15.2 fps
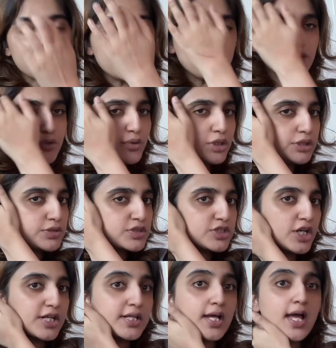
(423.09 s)
And you're going to
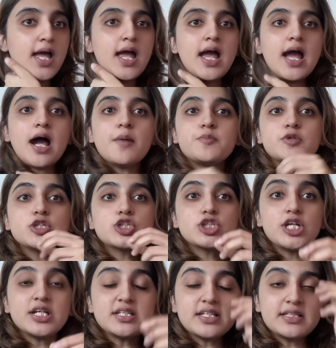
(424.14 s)
start
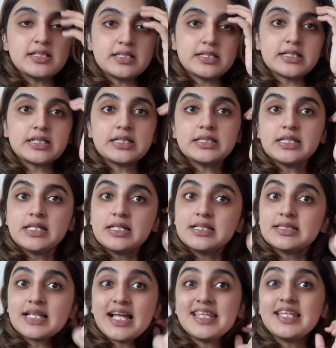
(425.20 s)
appreciating the little
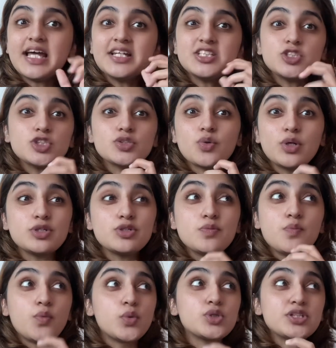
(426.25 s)
things. And that is just going to
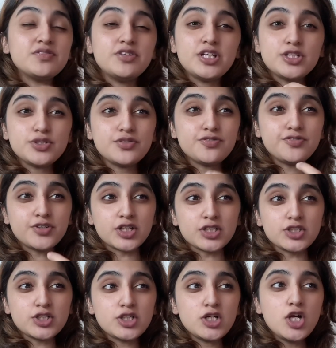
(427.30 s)
motivate you
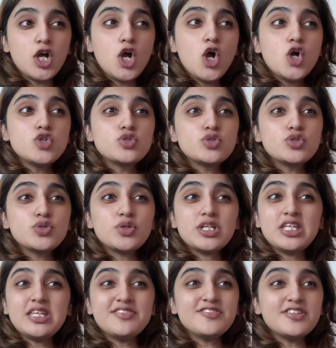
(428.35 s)
further to do
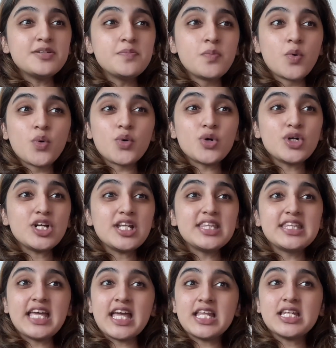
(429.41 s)
even more
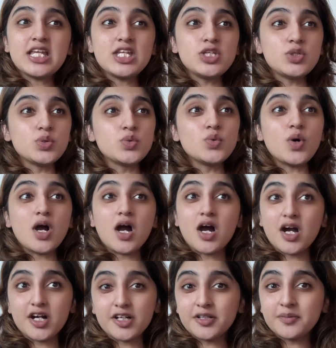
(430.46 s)
than you
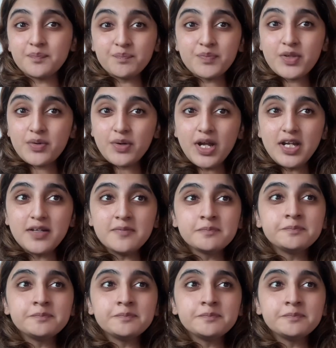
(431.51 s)
are, right?